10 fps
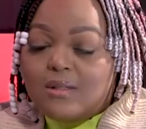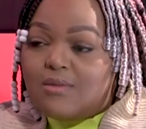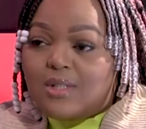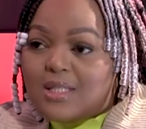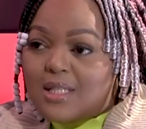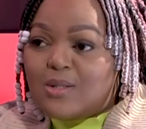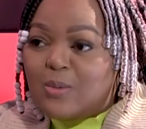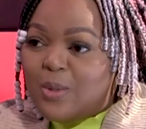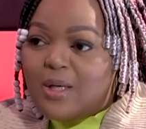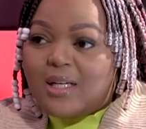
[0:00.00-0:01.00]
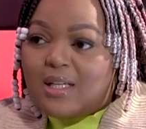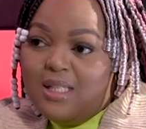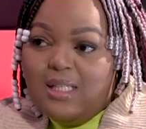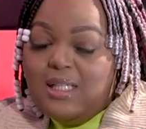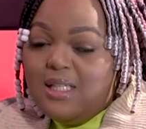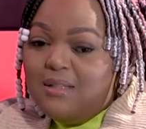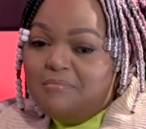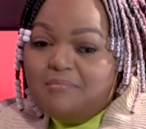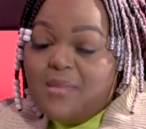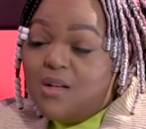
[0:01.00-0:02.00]
if this doesn't work,
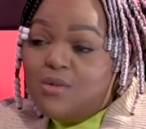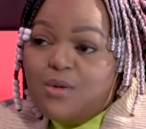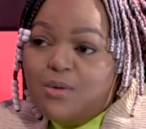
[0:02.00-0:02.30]
I don't know.